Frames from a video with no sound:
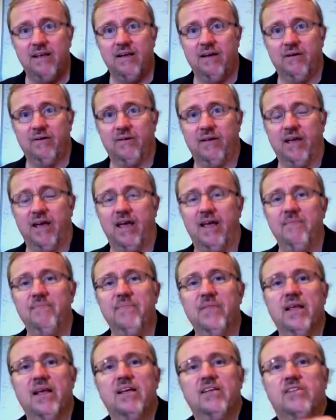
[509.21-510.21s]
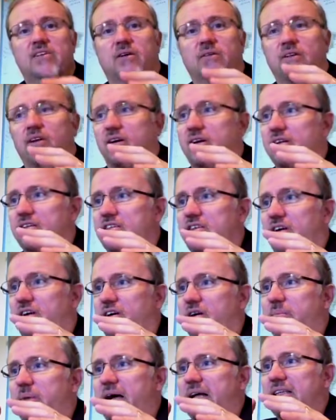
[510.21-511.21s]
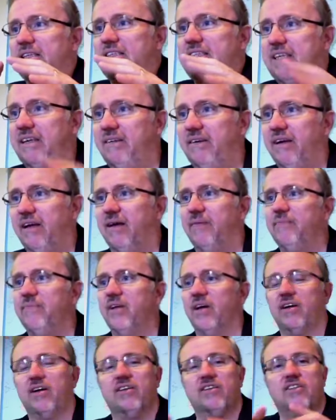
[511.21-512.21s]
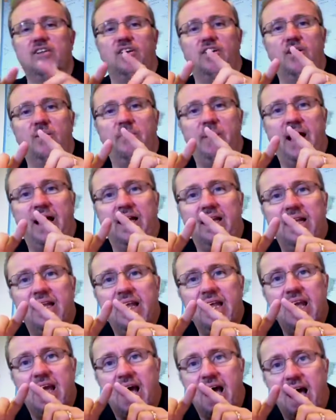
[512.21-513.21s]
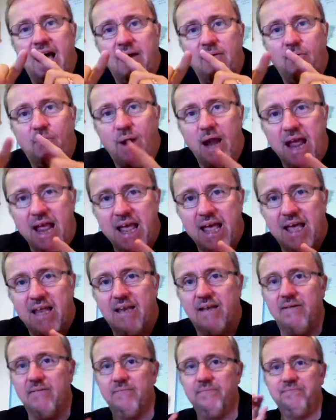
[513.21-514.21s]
Okay, so they're concerned about Syria. They're concerned about Iran.